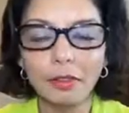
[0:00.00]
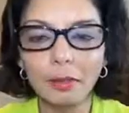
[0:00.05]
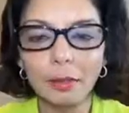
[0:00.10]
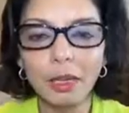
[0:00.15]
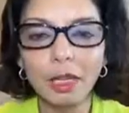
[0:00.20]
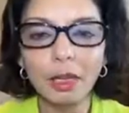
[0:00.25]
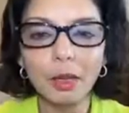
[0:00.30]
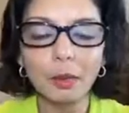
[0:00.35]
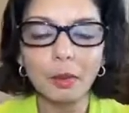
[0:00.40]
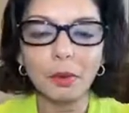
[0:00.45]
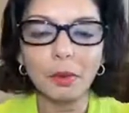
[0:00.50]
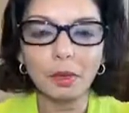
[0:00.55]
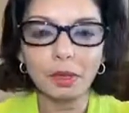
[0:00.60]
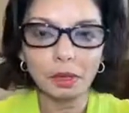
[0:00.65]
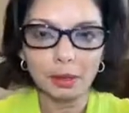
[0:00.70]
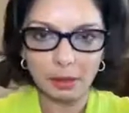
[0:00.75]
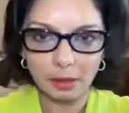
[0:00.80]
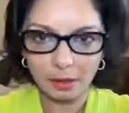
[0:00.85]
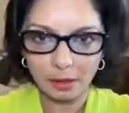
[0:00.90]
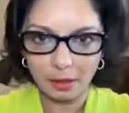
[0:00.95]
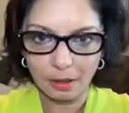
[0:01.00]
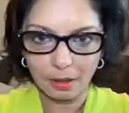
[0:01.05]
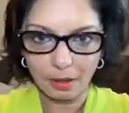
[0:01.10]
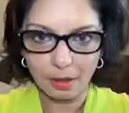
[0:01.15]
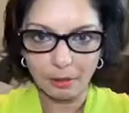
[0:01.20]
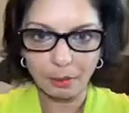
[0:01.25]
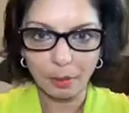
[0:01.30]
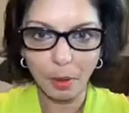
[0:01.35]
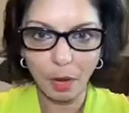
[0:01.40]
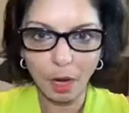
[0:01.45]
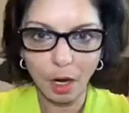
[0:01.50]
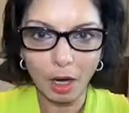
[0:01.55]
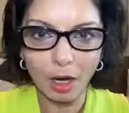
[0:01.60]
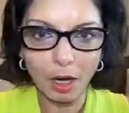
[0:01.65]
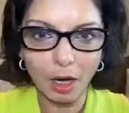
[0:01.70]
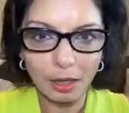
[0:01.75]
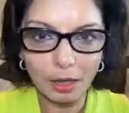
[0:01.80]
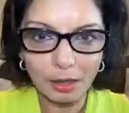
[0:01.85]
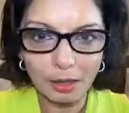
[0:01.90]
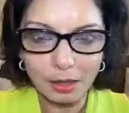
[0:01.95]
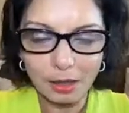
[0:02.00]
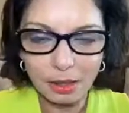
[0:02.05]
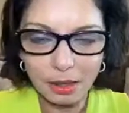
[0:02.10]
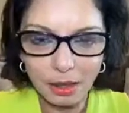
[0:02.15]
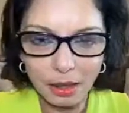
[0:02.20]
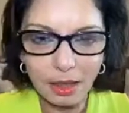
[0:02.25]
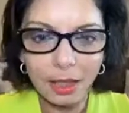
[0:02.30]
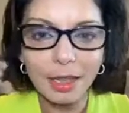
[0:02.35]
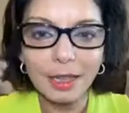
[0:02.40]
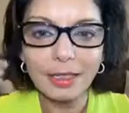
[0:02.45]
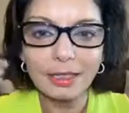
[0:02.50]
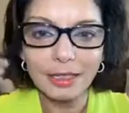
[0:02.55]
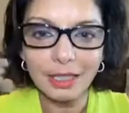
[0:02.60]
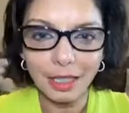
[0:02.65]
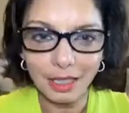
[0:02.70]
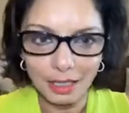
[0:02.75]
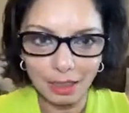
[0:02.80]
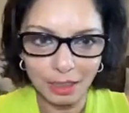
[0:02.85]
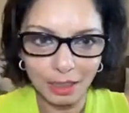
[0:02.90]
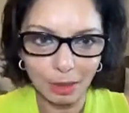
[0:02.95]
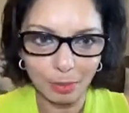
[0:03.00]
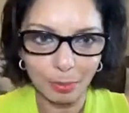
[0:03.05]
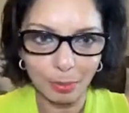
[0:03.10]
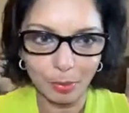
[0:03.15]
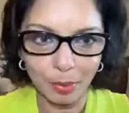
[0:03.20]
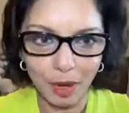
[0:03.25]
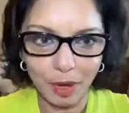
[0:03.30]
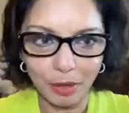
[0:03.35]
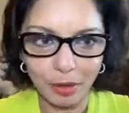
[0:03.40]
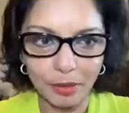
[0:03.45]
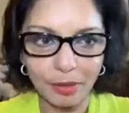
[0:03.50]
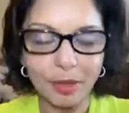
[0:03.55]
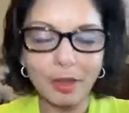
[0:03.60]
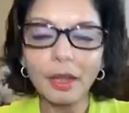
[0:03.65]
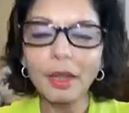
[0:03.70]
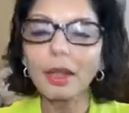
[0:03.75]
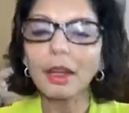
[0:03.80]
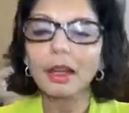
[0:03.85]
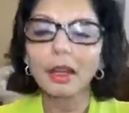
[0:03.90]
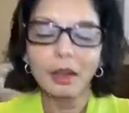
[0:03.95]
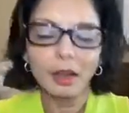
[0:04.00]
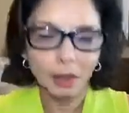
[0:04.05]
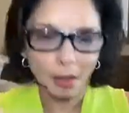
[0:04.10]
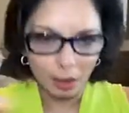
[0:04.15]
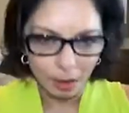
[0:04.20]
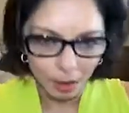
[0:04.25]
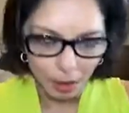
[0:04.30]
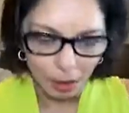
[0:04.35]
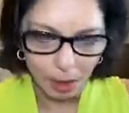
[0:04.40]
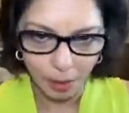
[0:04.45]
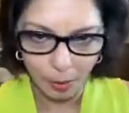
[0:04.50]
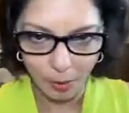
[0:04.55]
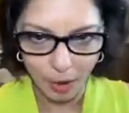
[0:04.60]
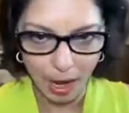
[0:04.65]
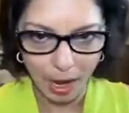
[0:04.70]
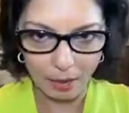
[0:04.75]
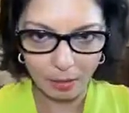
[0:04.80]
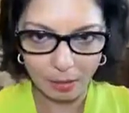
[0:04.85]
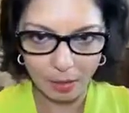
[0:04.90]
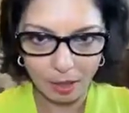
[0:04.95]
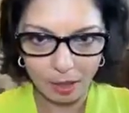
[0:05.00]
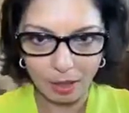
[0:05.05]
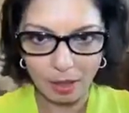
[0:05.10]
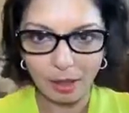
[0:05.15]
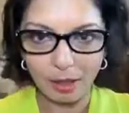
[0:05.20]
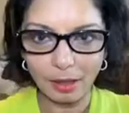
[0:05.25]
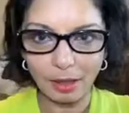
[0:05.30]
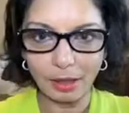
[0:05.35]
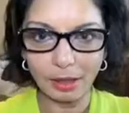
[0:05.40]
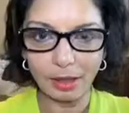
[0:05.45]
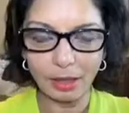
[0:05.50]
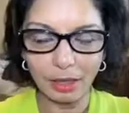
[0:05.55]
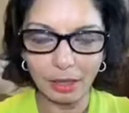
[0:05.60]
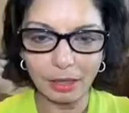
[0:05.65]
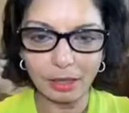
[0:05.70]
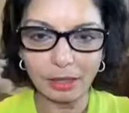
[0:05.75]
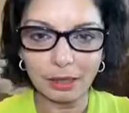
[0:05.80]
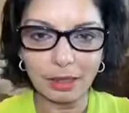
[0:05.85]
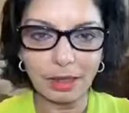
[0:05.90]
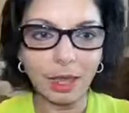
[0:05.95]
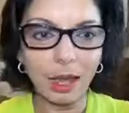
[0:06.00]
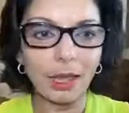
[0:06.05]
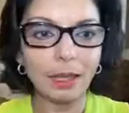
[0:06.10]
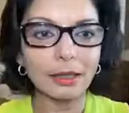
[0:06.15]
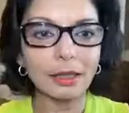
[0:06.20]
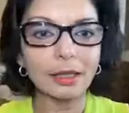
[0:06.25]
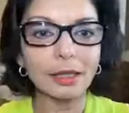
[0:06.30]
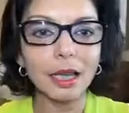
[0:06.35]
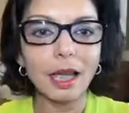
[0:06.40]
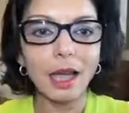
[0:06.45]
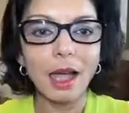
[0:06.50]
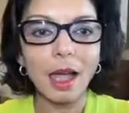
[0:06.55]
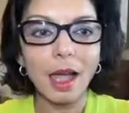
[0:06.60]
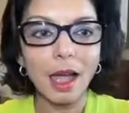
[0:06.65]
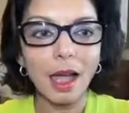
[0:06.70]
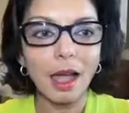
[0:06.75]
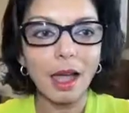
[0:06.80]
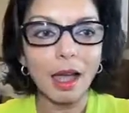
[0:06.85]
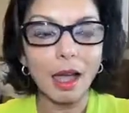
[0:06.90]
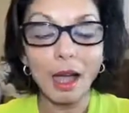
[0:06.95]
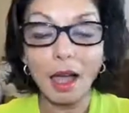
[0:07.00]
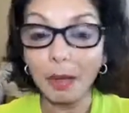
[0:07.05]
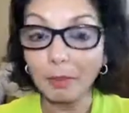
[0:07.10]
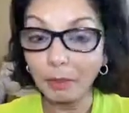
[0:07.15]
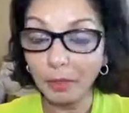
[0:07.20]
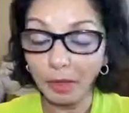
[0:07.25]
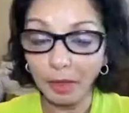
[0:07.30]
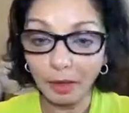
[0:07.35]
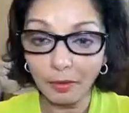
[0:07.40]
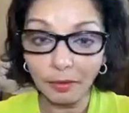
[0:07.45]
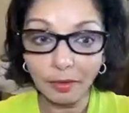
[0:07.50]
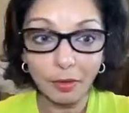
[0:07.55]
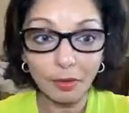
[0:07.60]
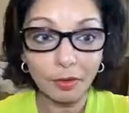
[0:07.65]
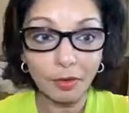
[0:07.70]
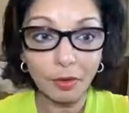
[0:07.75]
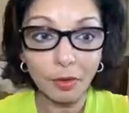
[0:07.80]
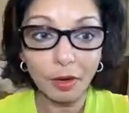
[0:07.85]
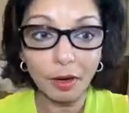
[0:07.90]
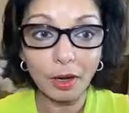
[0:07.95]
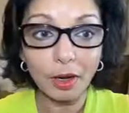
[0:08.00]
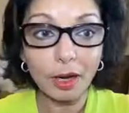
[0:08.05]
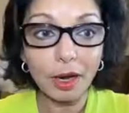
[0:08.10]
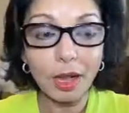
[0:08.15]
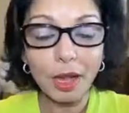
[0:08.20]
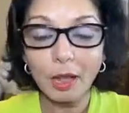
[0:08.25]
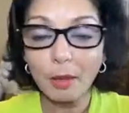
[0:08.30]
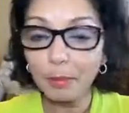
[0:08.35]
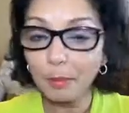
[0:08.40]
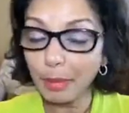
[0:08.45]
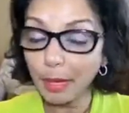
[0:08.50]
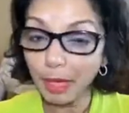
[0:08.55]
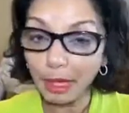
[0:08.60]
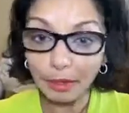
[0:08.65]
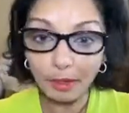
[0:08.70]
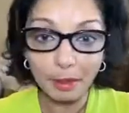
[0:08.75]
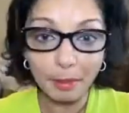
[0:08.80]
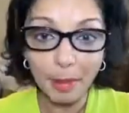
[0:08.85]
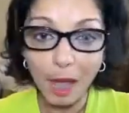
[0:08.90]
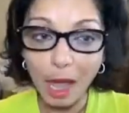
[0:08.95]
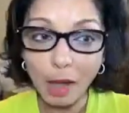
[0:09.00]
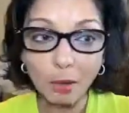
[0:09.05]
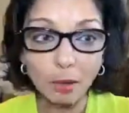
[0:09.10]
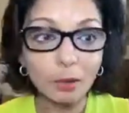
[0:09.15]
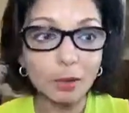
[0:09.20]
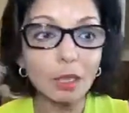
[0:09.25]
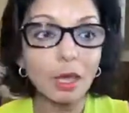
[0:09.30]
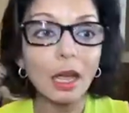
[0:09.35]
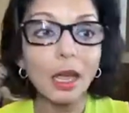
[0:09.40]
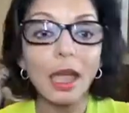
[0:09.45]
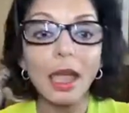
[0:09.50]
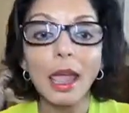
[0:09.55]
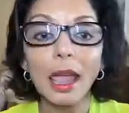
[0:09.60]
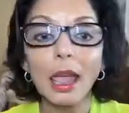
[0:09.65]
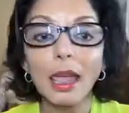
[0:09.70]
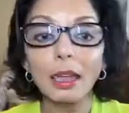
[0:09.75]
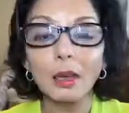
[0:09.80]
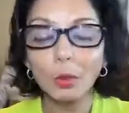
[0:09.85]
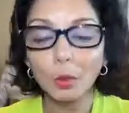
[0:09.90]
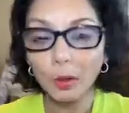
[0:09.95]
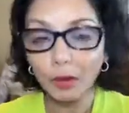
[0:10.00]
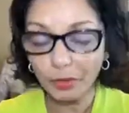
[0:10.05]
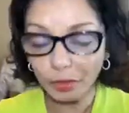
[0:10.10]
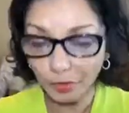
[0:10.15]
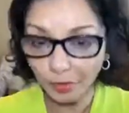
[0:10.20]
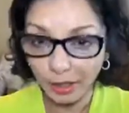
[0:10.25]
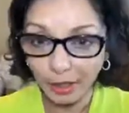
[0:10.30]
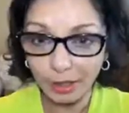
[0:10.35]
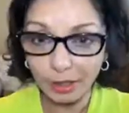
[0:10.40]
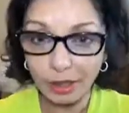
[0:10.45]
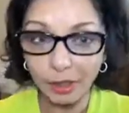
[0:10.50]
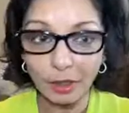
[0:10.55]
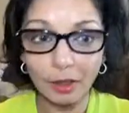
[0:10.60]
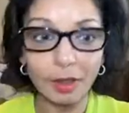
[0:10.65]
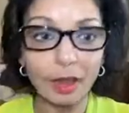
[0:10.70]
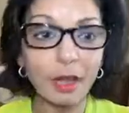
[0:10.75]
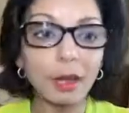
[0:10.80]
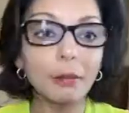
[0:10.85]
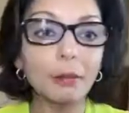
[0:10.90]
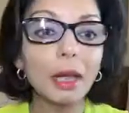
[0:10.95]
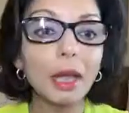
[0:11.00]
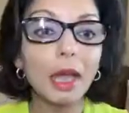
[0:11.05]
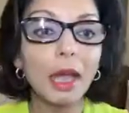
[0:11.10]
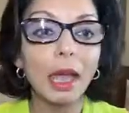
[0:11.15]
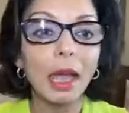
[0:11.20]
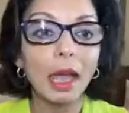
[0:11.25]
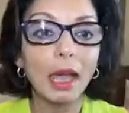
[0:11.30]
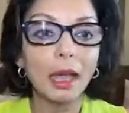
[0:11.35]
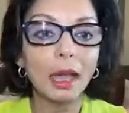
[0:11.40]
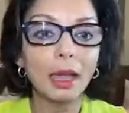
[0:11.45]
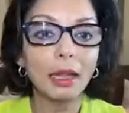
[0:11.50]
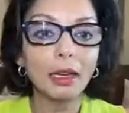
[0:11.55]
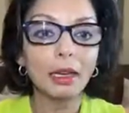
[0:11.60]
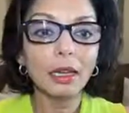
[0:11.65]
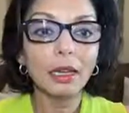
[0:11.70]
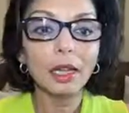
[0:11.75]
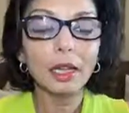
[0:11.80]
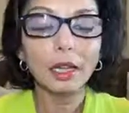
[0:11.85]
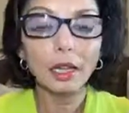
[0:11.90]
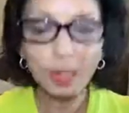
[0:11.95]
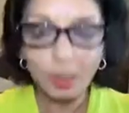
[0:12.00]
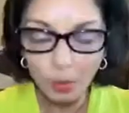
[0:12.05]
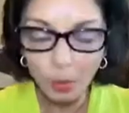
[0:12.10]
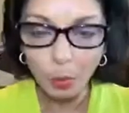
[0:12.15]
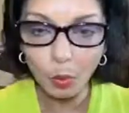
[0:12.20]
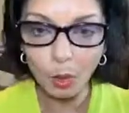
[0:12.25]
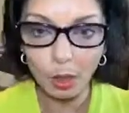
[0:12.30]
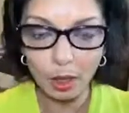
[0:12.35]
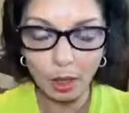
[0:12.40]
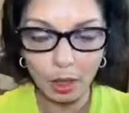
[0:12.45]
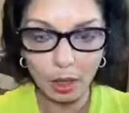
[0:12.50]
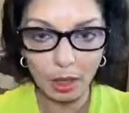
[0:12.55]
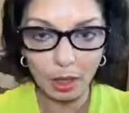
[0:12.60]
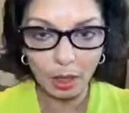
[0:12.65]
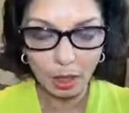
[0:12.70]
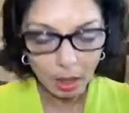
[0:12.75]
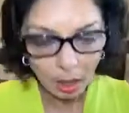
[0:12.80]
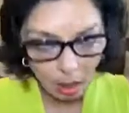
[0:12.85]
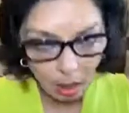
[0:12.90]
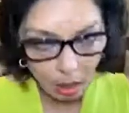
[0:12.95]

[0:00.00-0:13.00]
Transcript: me it was pause, take a deep breath, look around at the things that I'm thankful for, pick them out and reflect on them, and inwardly